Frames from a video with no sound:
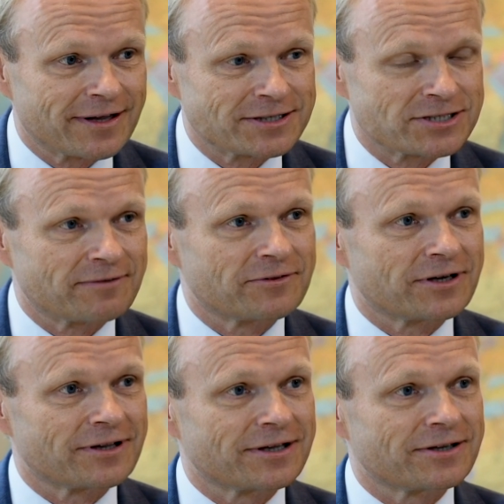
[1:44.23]
That's
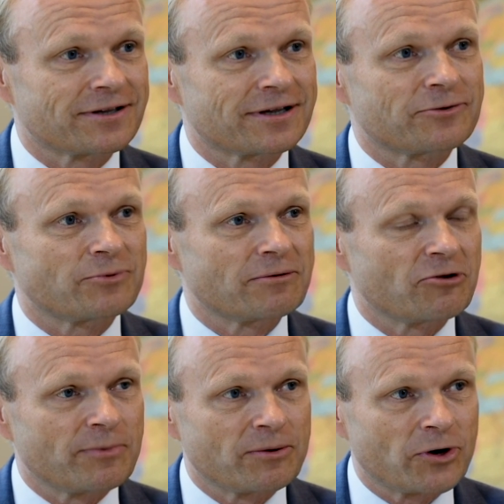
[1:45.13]
something that, that we
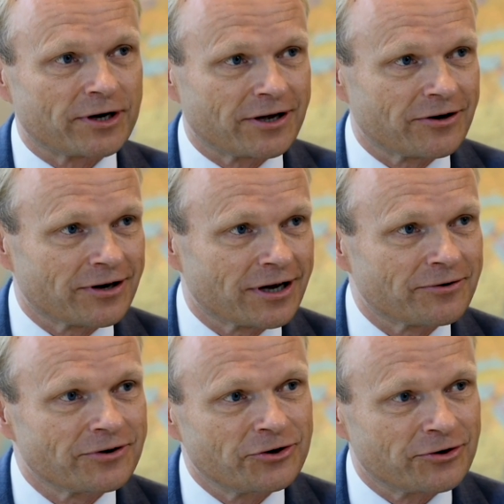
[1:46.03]
will be working on
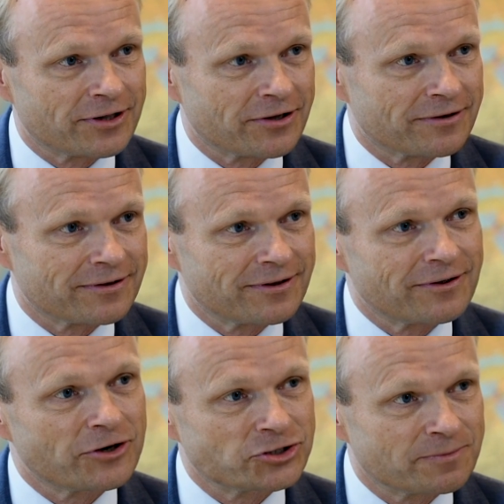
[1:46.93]
now during the
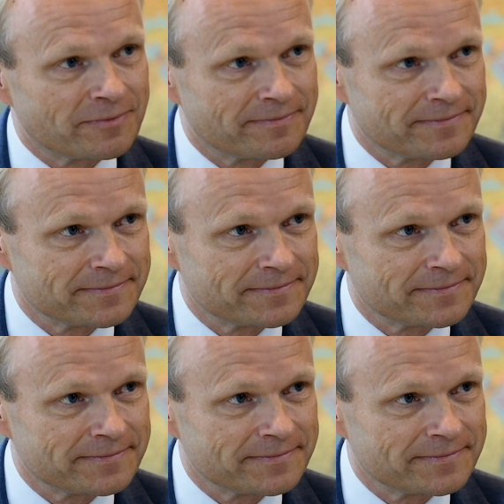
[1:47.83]
autumn.